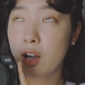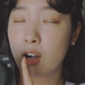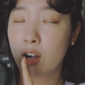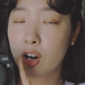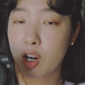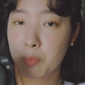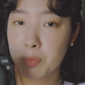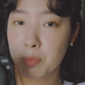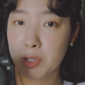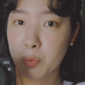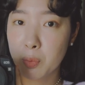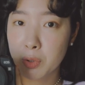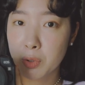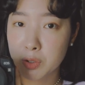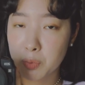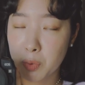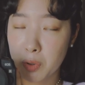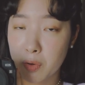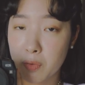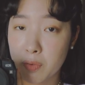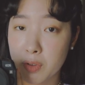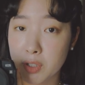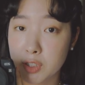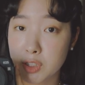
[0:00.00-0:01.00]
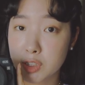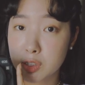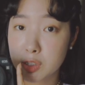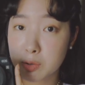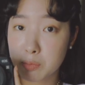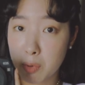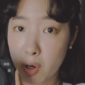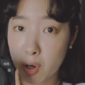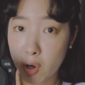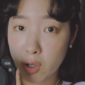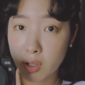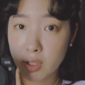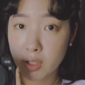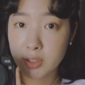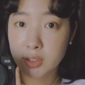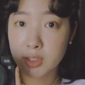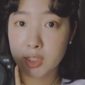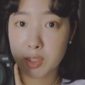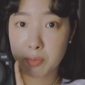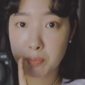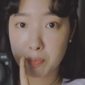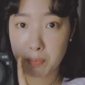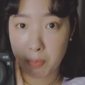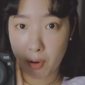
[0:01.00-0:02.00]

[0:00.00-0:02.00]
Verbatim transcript: RP was one of the smallest